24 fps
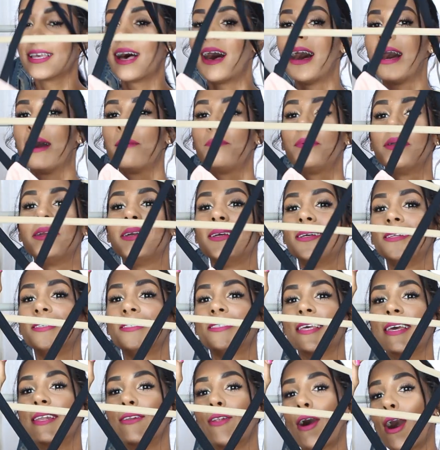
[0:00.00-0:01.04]
top
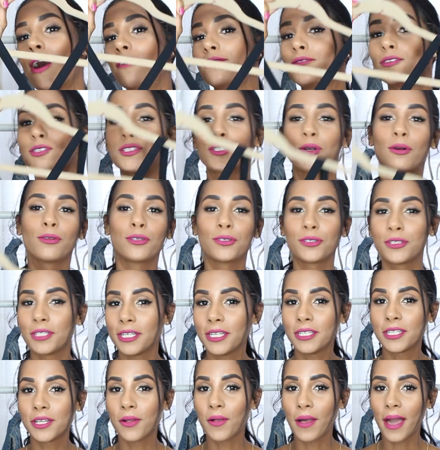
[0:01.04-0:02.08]
is an off-the-shoulder
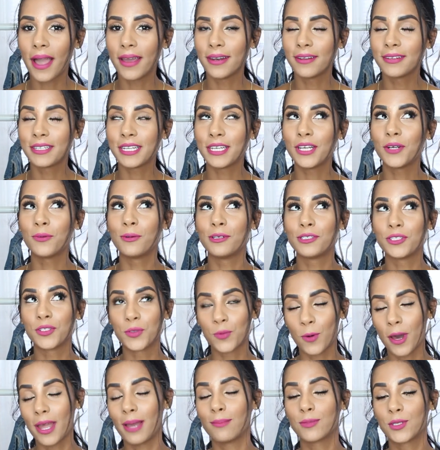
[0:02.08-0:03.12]
detail kind of deal, which is
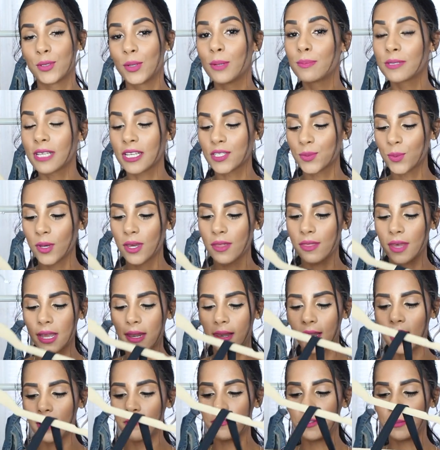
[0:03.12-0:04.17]
why I'm so obsessed with. I
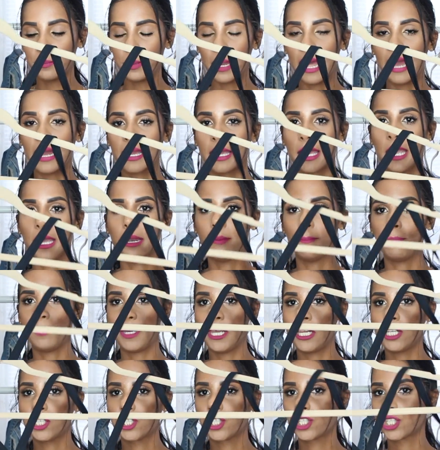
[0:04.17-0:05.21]
love the black and
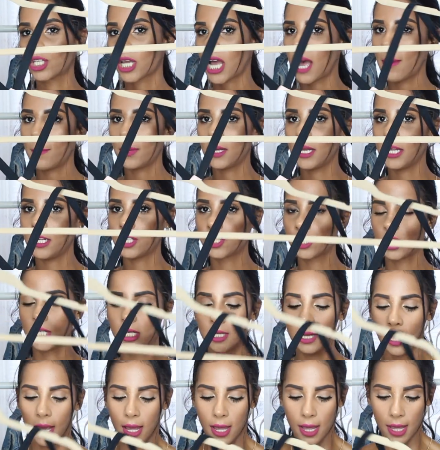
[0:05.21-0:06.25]
peach
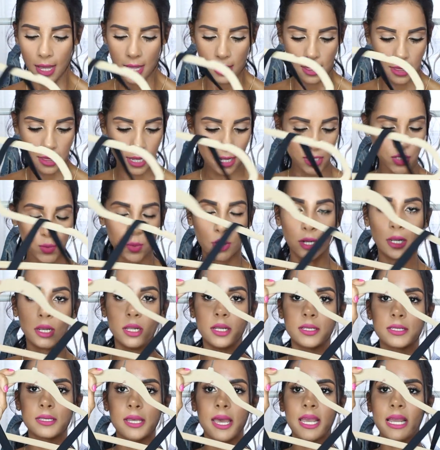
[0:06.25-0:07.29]
combination that's what it
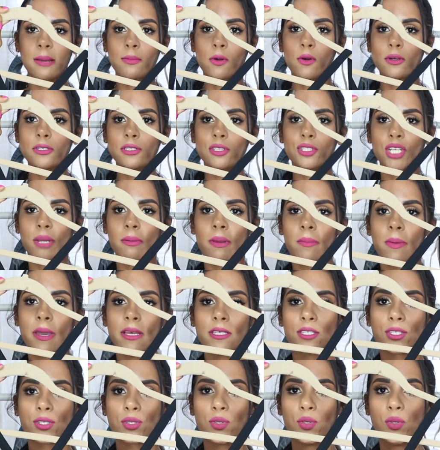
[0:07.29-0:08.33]
looks like. I'm going to try my
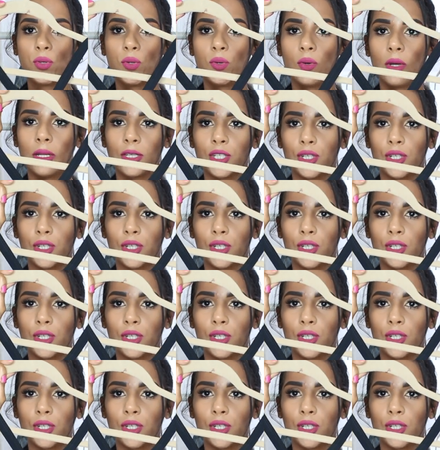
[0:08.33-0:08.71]
best to